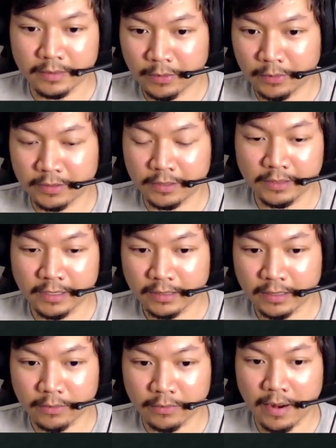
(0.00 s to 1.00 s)
certain things
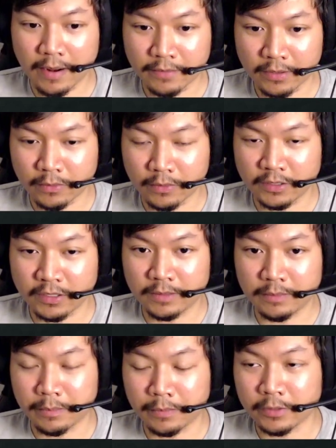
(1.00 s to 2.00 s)
like crafting or just
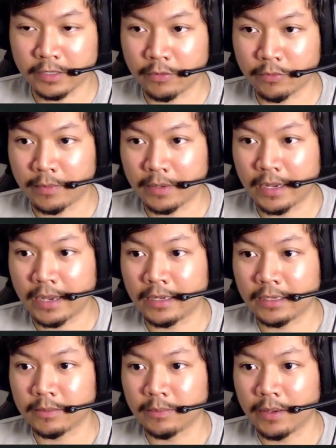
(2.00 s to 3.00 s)
general
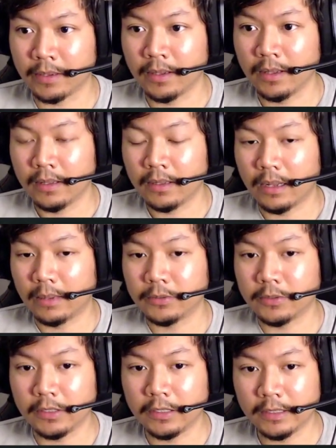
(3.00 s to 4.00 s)
mechanics. But I'm
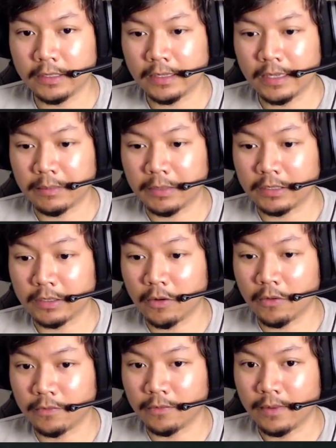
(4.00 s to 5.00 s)
still learning the game
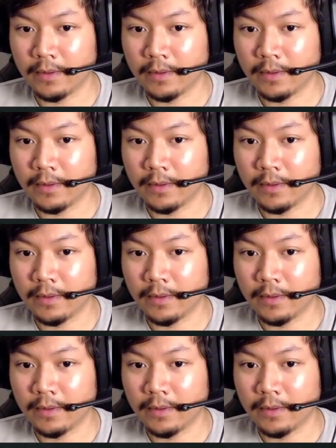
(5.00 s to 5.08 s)
myself.